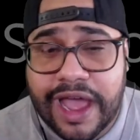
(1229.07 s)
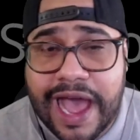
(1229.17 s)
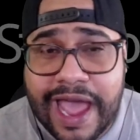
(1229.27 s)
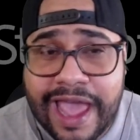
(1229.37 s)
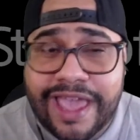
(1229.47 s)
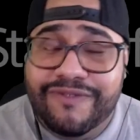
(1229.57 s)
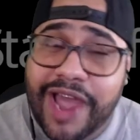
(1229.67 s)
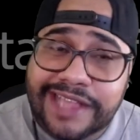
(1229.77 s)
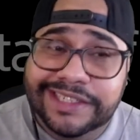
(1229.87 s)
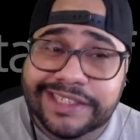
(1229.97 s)
I if I
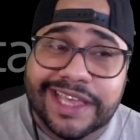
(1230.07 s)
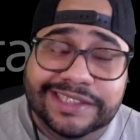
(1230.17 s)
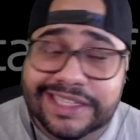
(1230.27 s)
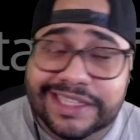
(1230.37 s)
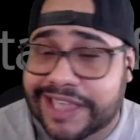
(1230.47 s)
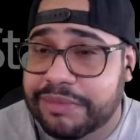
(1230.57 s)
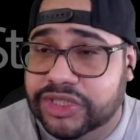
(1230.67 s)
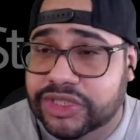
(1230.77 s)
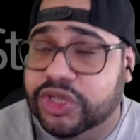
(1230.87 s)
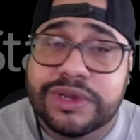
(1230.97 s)
had to guess, this game
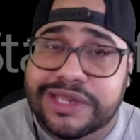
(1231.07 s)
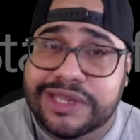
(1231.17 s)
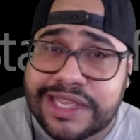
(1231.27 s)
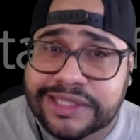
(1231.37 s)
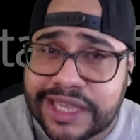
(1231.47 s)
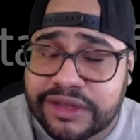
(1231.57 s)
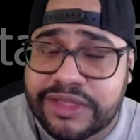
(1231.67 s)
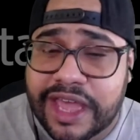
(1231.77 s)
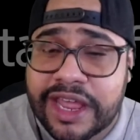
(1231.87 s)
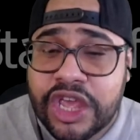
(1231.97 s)
is so in detail
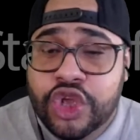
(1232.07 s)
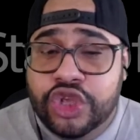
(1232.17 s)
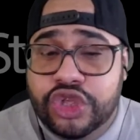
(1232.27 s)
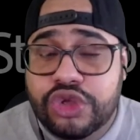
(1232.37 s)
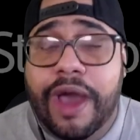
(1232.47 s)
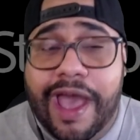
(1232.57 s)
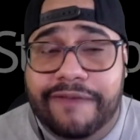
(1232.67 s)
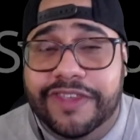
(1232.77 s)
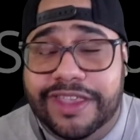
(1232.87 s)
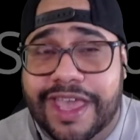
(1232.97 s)
that you
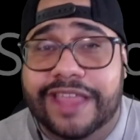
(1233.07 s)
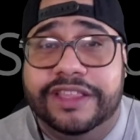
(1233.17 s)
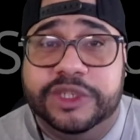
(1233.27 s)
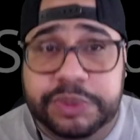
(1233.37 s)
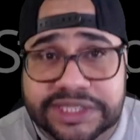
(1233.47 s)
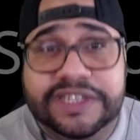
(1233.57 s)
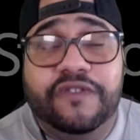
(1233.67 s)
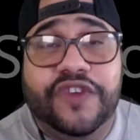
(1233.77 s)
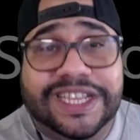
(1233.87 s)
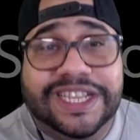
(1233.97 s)
have to get the
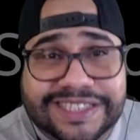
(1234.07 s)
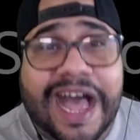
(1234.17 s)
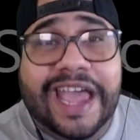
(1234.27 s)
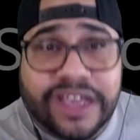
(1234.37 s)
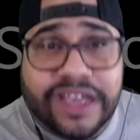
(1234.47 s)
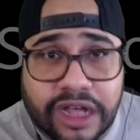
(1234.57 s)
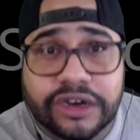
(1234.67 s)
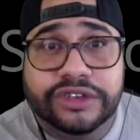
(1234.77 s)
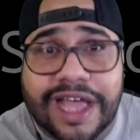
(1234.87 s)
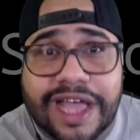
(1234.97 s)
specific dye
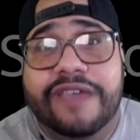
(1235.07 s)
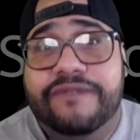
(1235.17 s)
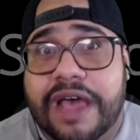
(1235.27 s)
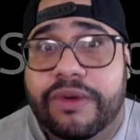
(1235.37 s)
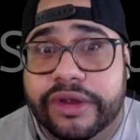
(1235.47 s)
color dye flower.